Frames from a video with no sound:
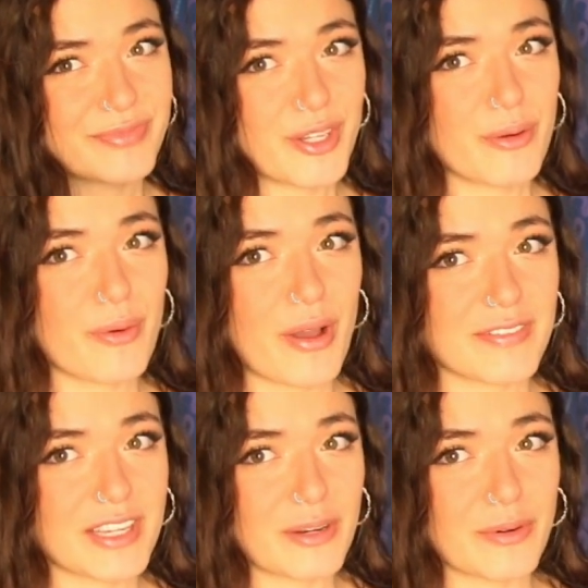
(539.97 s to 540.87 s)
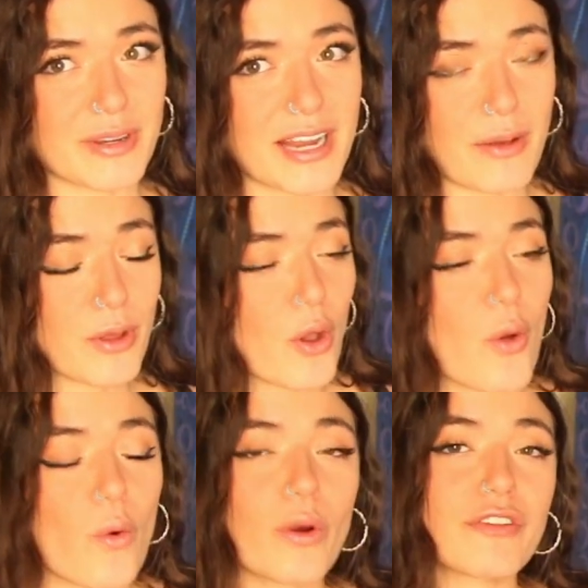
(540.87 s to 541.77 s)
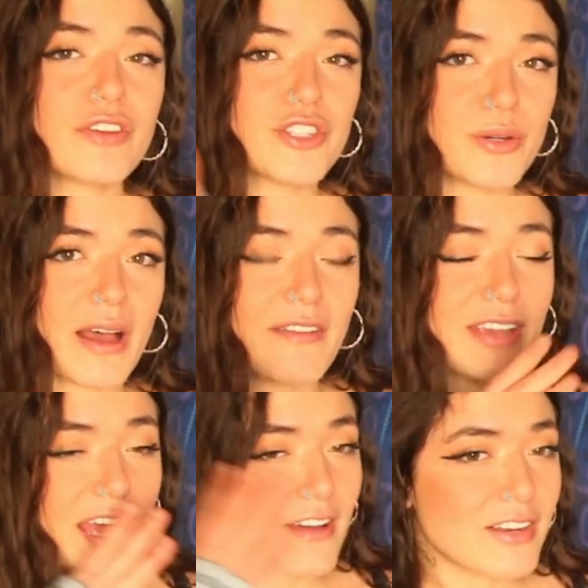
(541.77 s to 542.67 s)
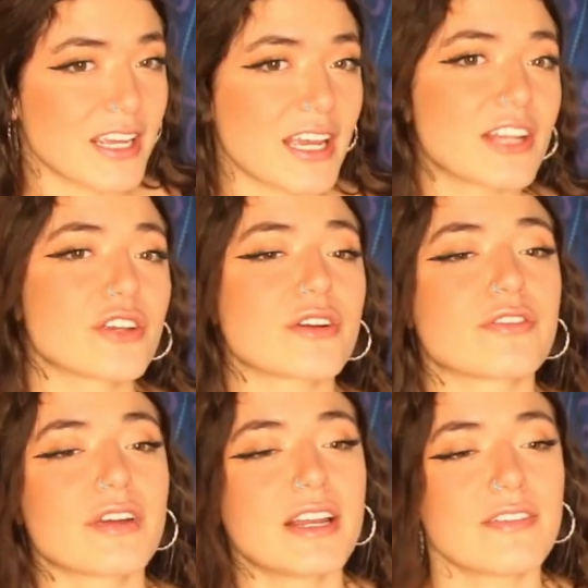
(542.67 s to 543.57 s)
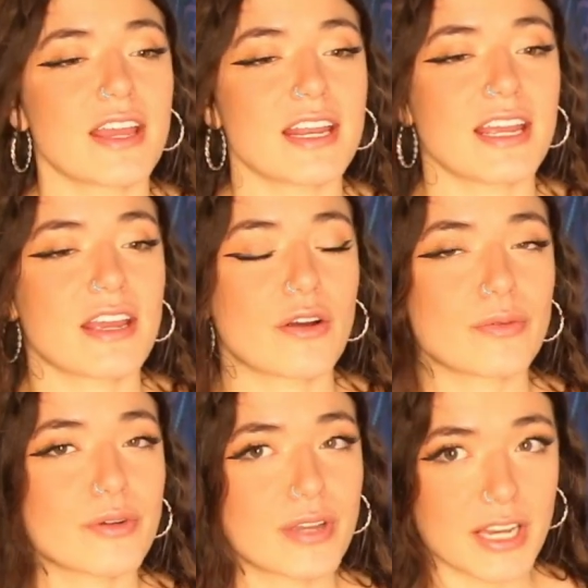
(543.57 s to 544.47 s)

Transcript: You won't have to get a root canal. Or if you do have a cavity and you're afraid of getting a root